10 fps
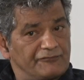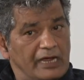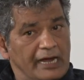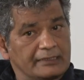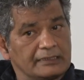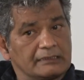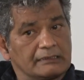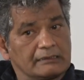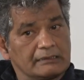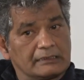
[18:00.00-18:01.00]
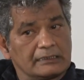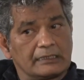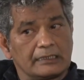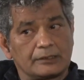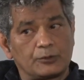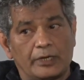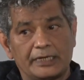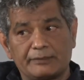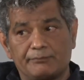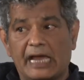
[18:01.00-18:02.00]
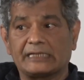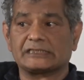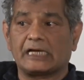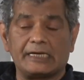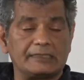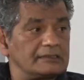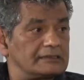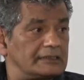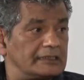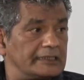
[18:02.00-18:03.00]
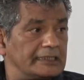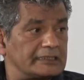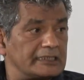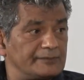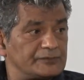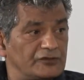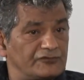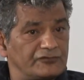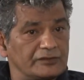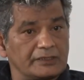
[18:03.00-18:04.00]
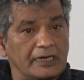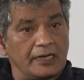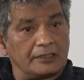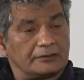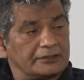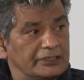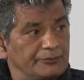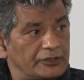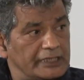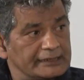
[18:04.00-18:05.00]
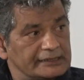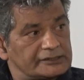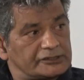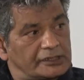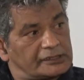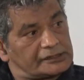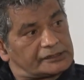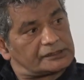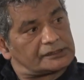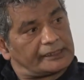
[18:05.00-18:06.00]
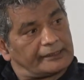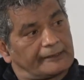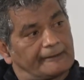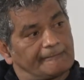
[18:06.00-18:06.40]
had quite a backslide in terms of our democratic struggles, I think.